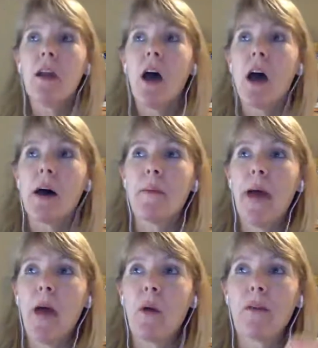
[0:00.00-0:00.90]
Um,
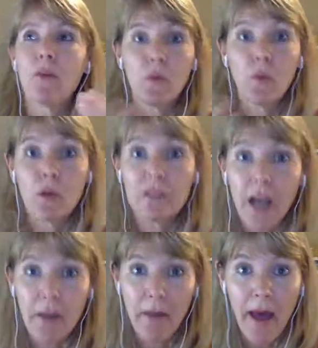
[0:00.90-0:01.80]
however, when words
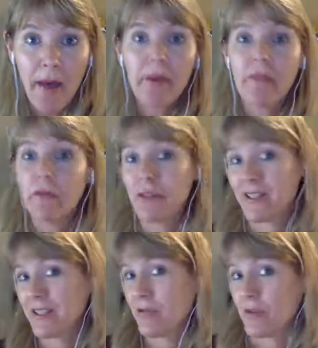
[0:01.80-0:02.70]
come up, for
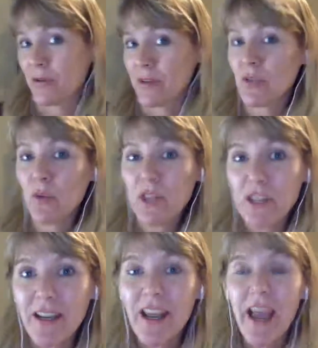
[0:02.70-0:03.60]
instance, if you're doing switch
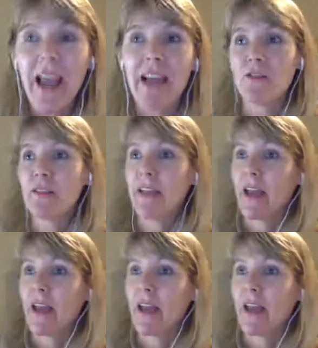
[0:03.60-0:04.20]
it and you say,